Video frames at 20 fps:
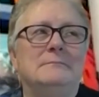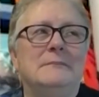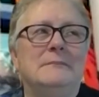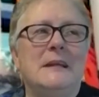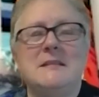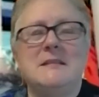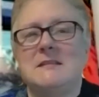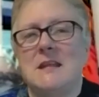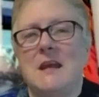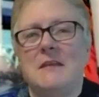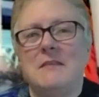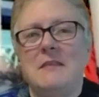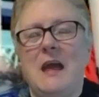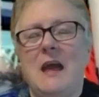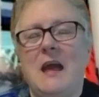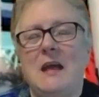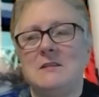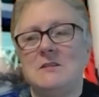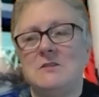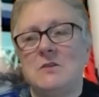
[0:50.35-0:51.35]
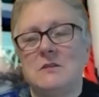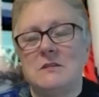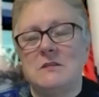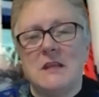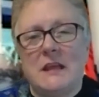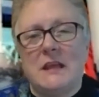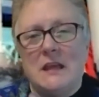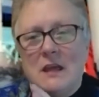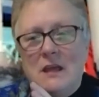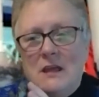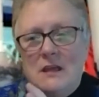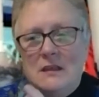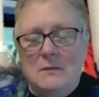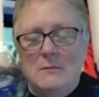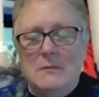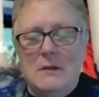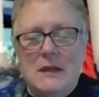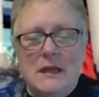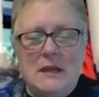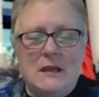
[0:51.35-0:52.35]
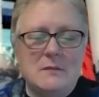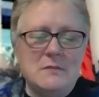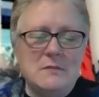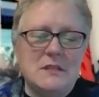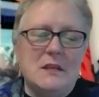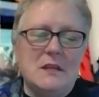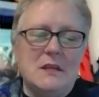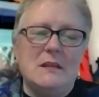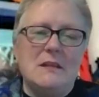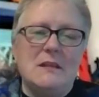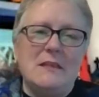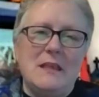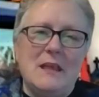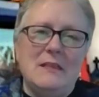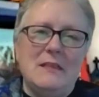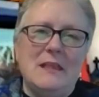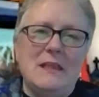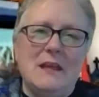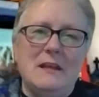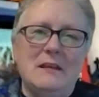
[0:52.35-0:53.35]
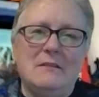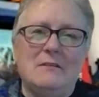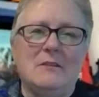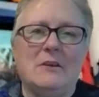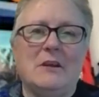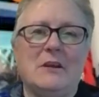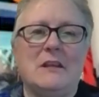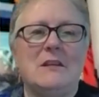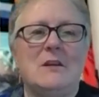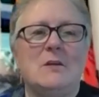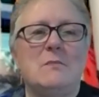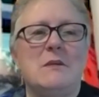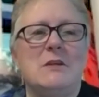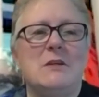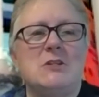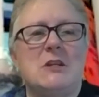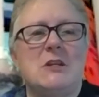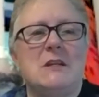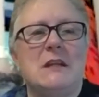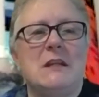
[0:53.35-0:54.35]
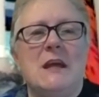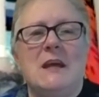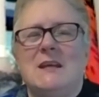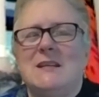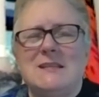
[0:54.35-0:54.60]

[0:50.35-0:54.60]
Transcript: based on that. So it's like the money comes in, and then they look at their mission.